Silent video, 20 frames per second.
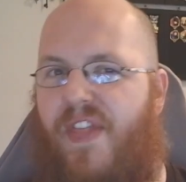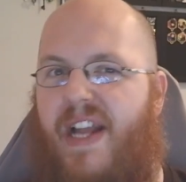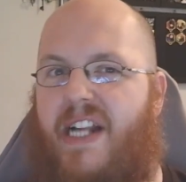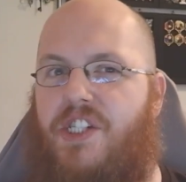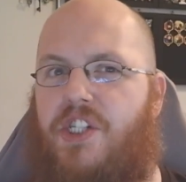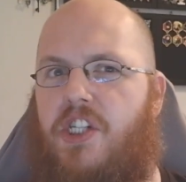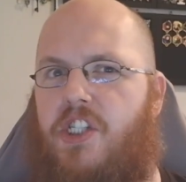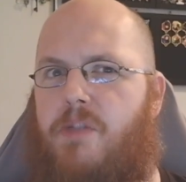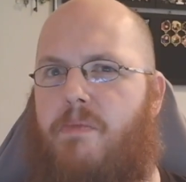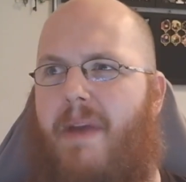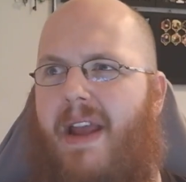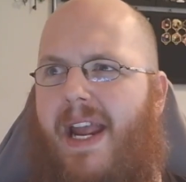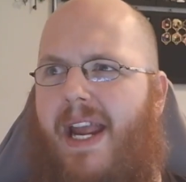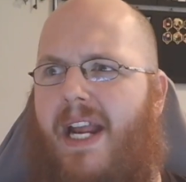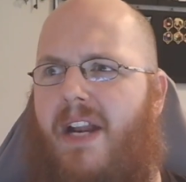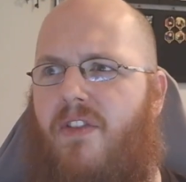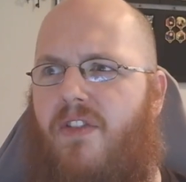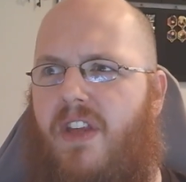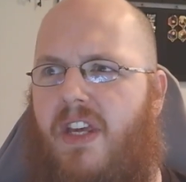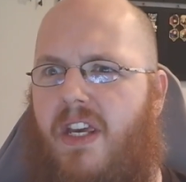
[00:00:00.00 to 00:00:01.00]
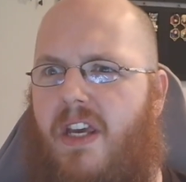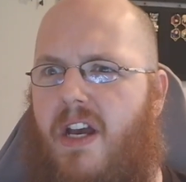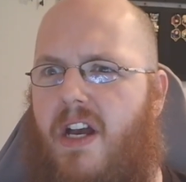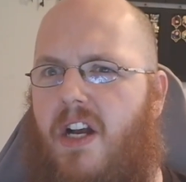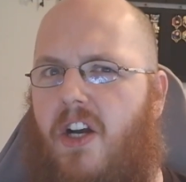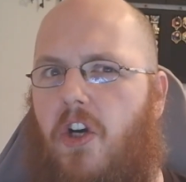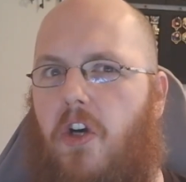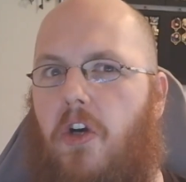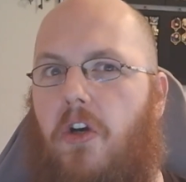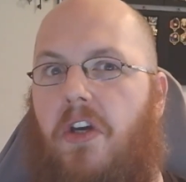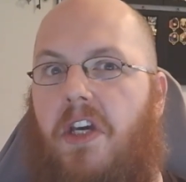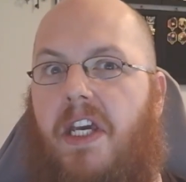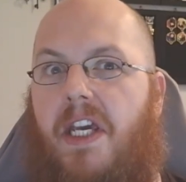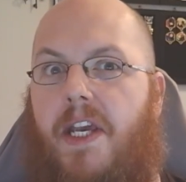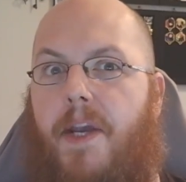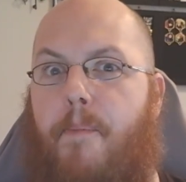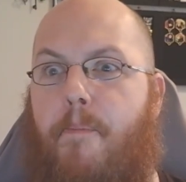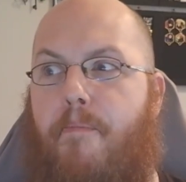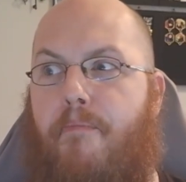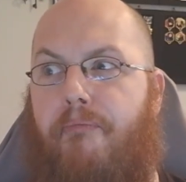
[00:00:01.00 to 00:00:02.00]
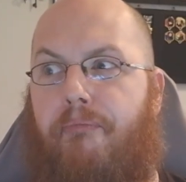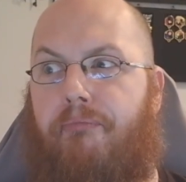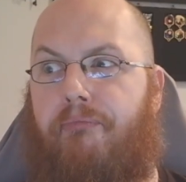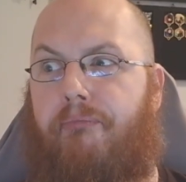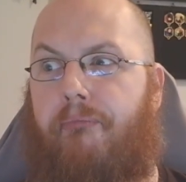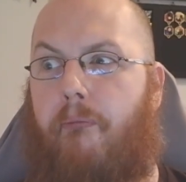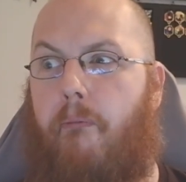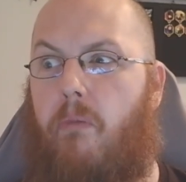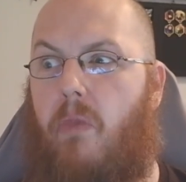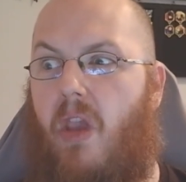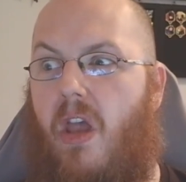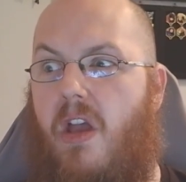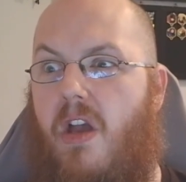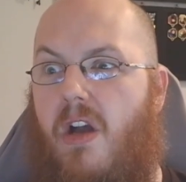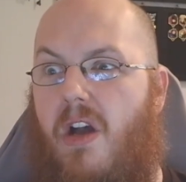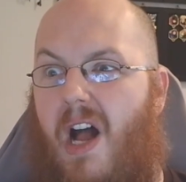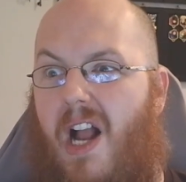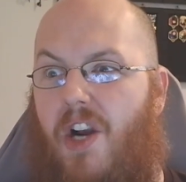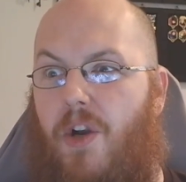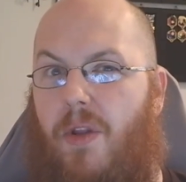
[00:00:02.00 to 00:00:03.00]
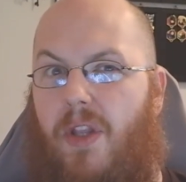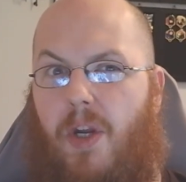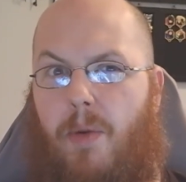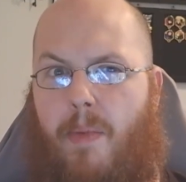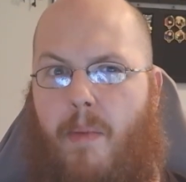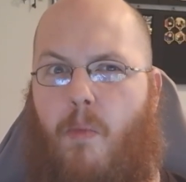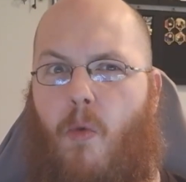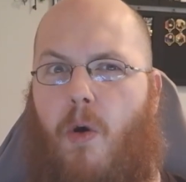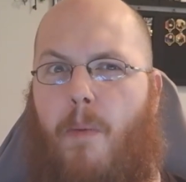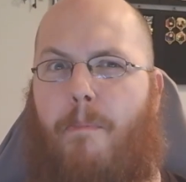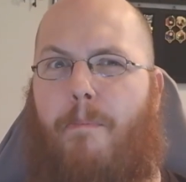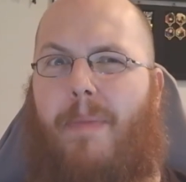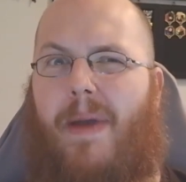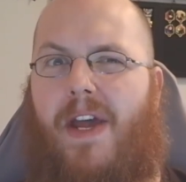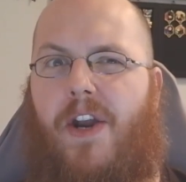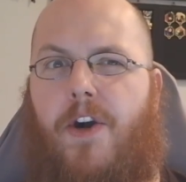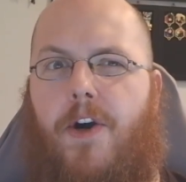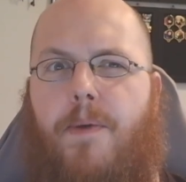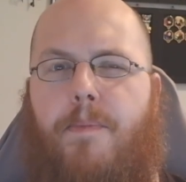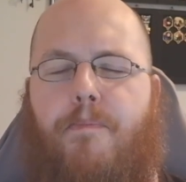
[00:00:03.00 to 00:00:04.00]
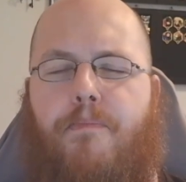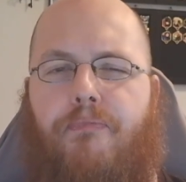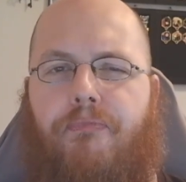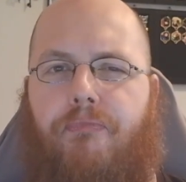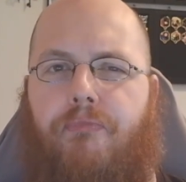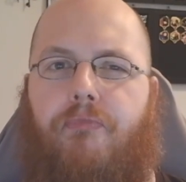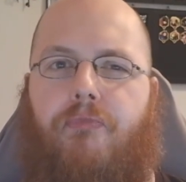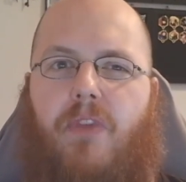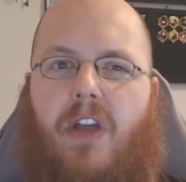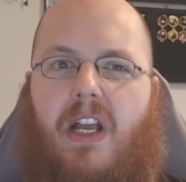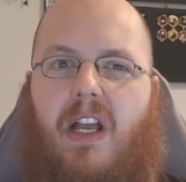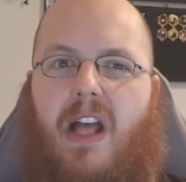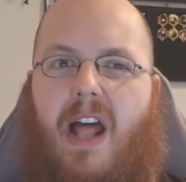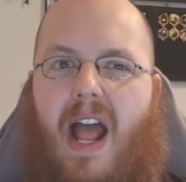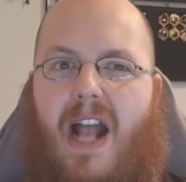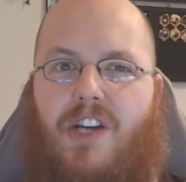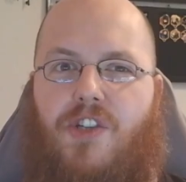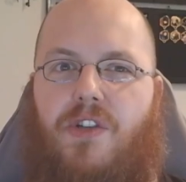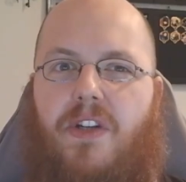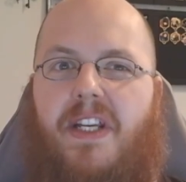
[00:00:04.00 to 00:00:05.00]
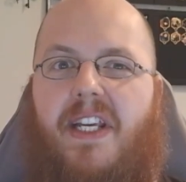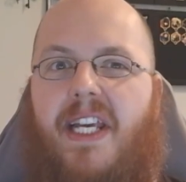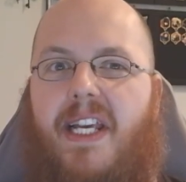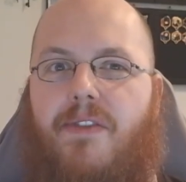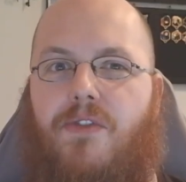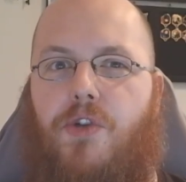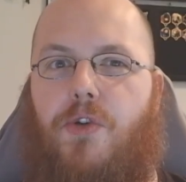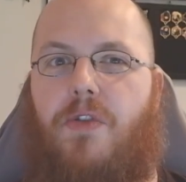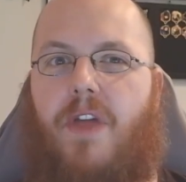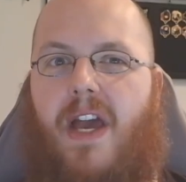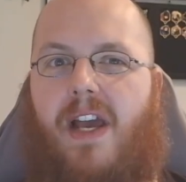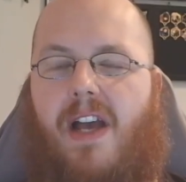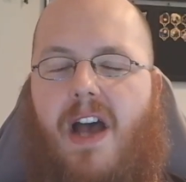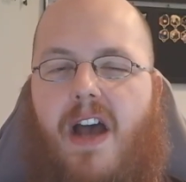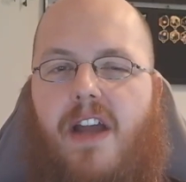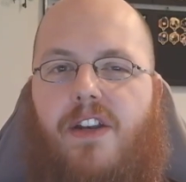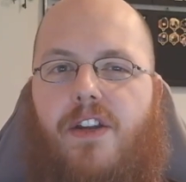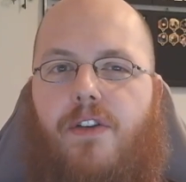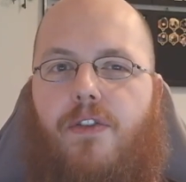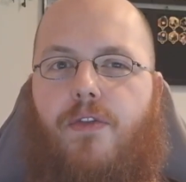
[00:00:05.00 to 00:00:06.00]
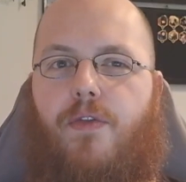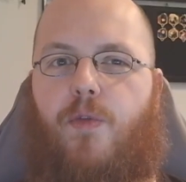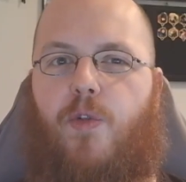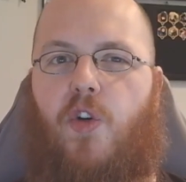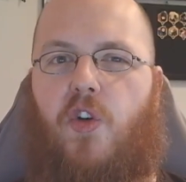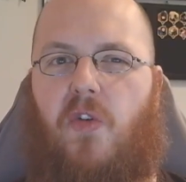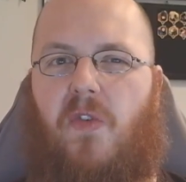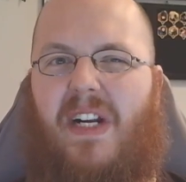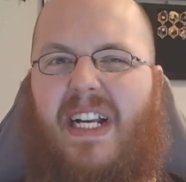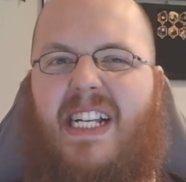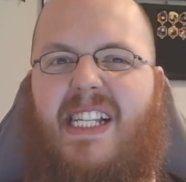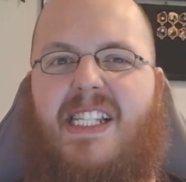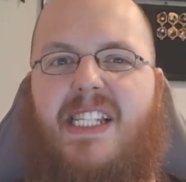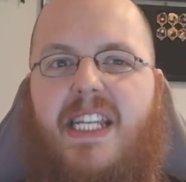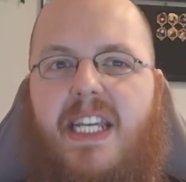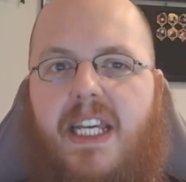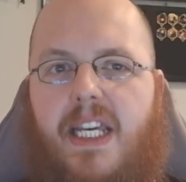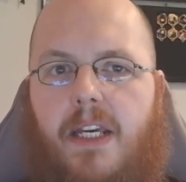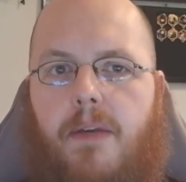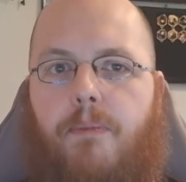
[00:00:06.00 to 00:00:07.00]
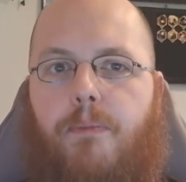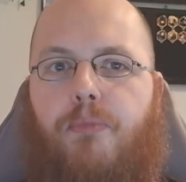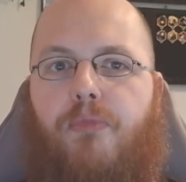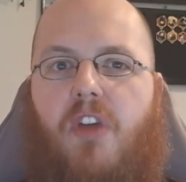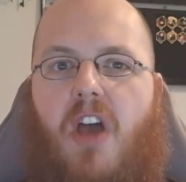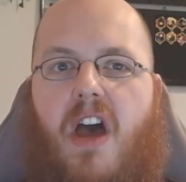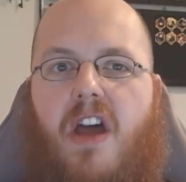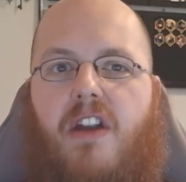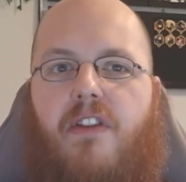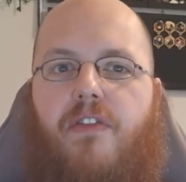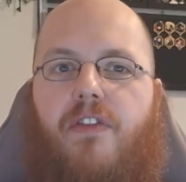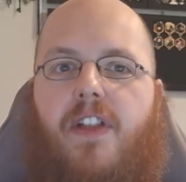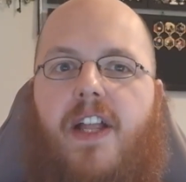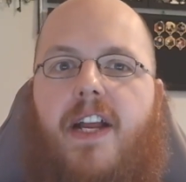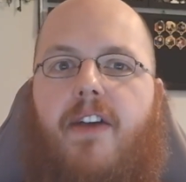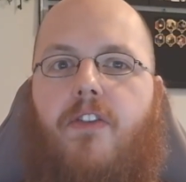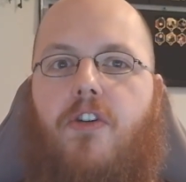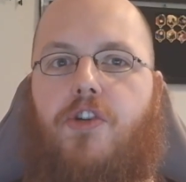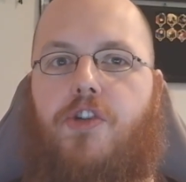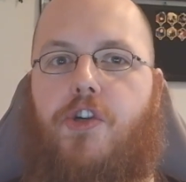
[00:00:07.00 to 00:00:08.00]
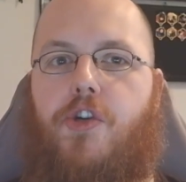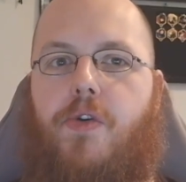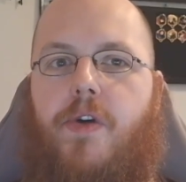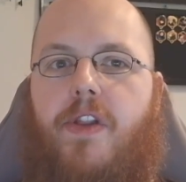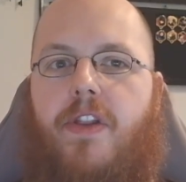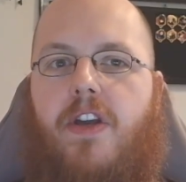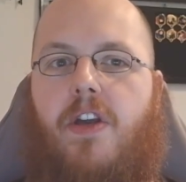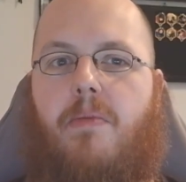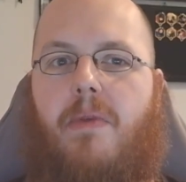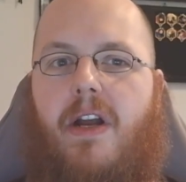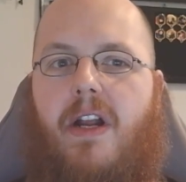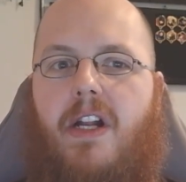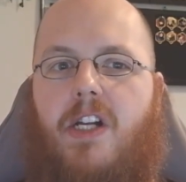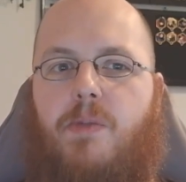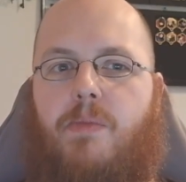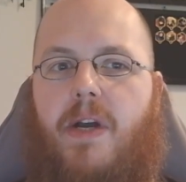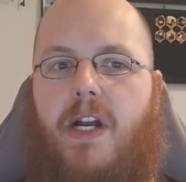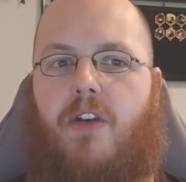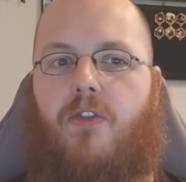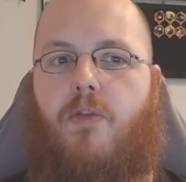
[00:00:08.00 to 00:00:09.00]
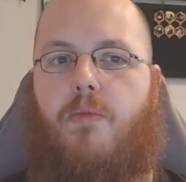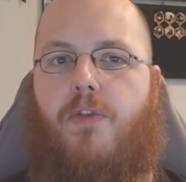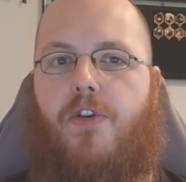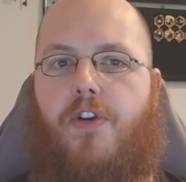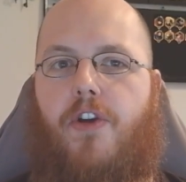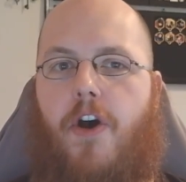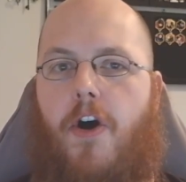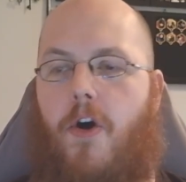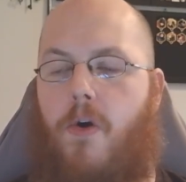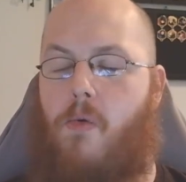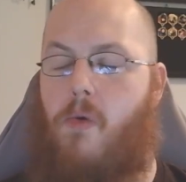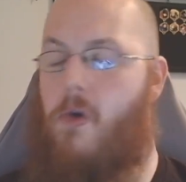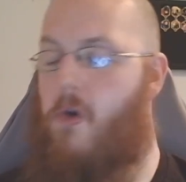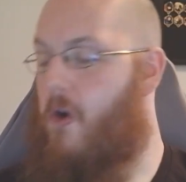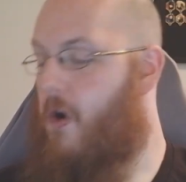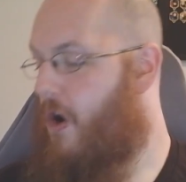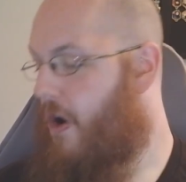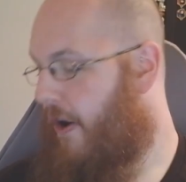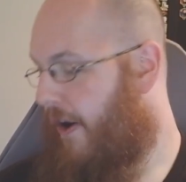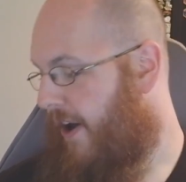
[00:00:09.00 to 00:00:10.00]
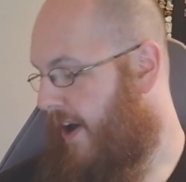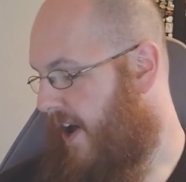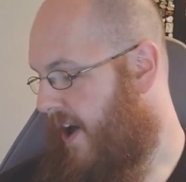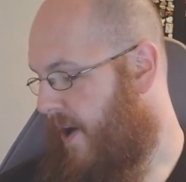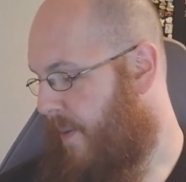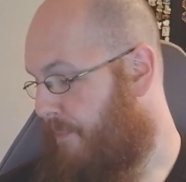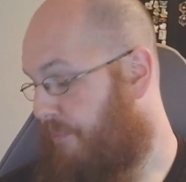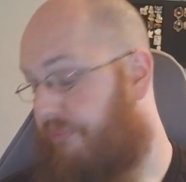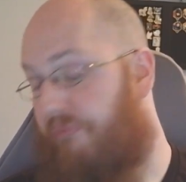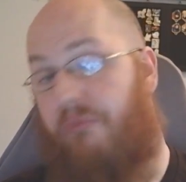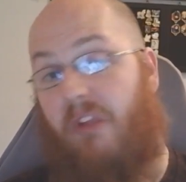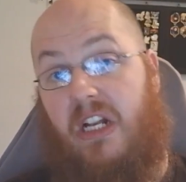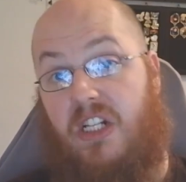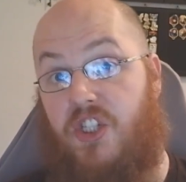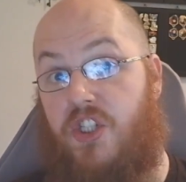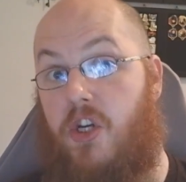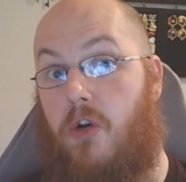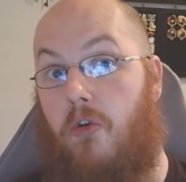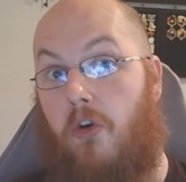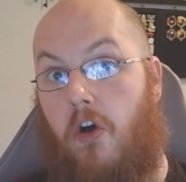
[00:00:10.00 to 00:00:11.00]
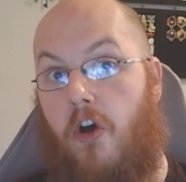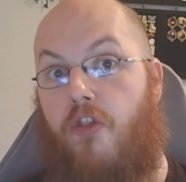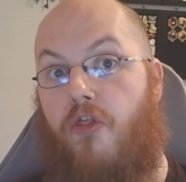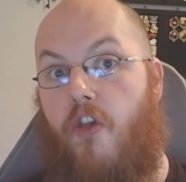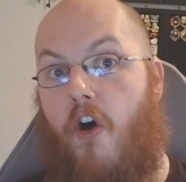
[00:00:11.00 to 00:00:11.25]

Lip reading: they just made the cookie, I don't know, a little bit more bitter. Like, it actually gives you that kind of greasy kind of flavor to it that you might expect from the dough. Still good